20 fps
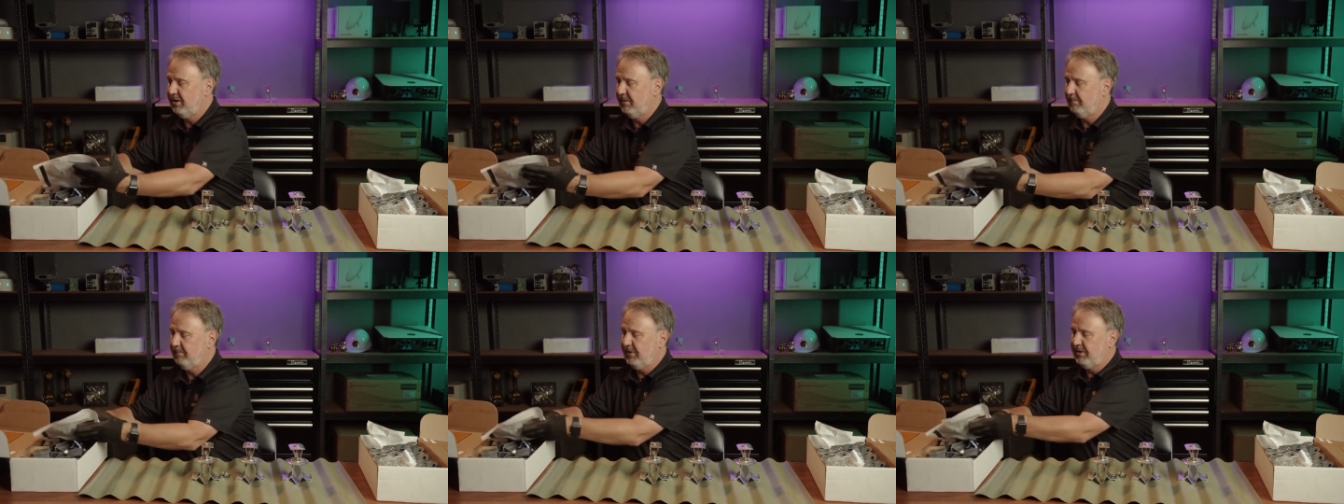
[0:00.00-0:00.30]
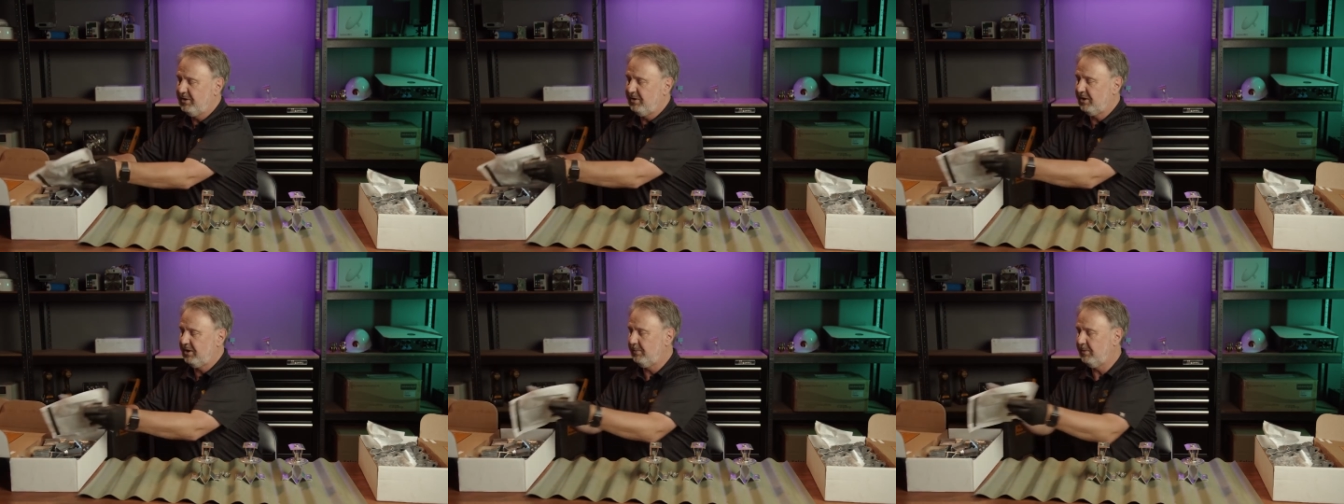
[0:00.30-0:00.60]

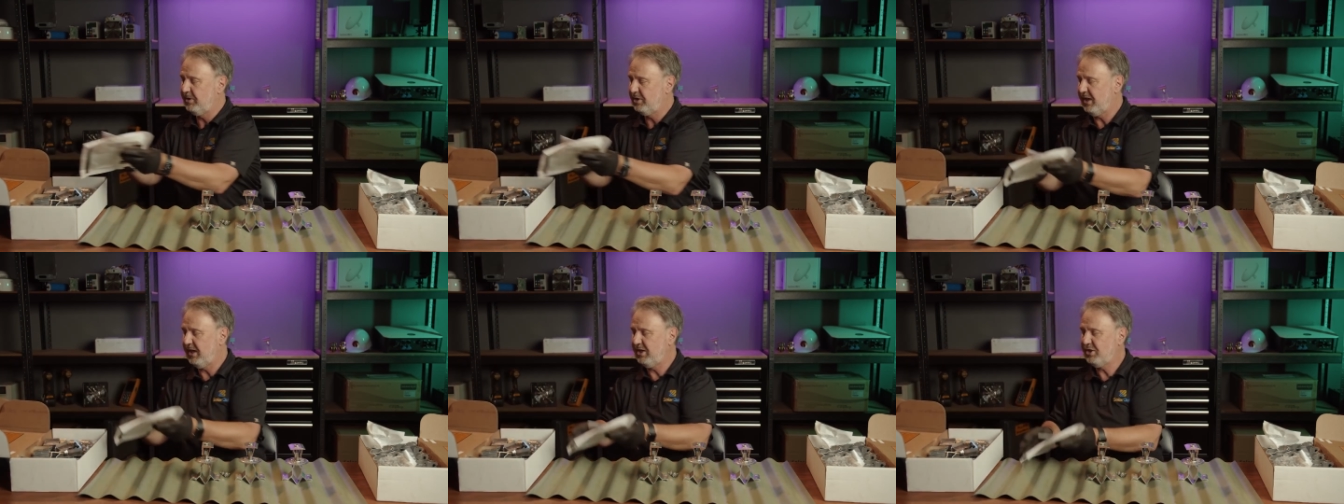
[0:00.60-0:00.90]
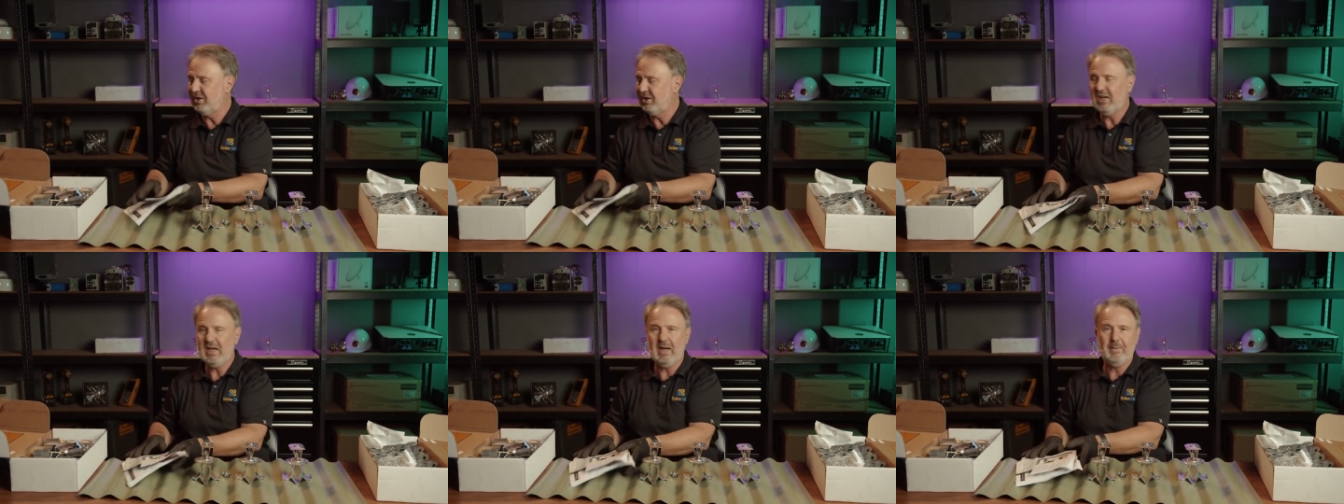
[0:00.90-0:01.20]
The
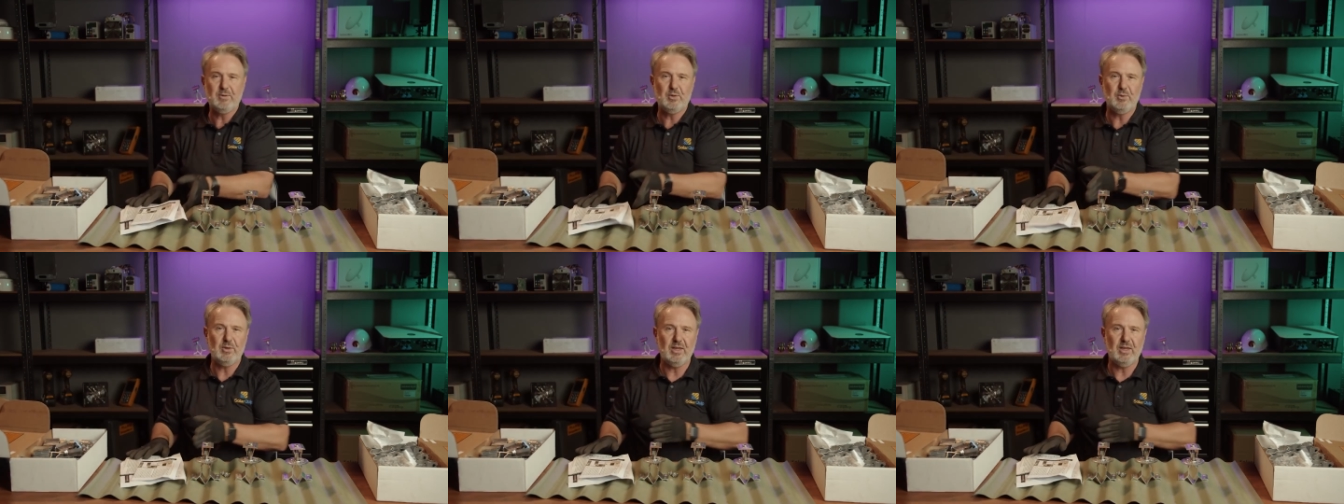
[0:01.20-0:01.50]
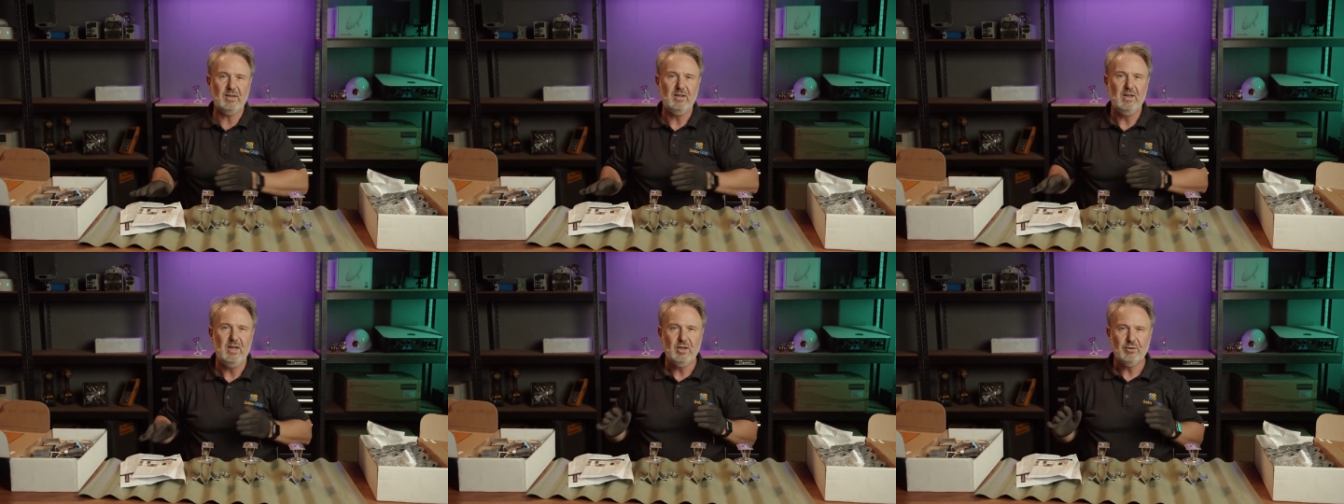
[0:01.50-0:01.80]
documentation comes with
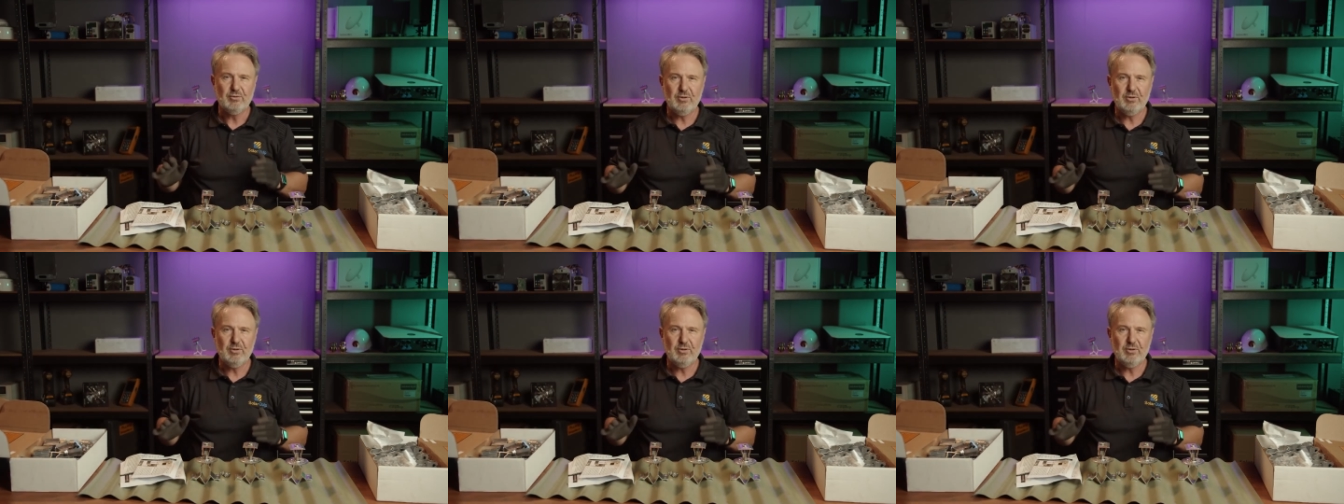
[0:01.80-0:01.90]
it.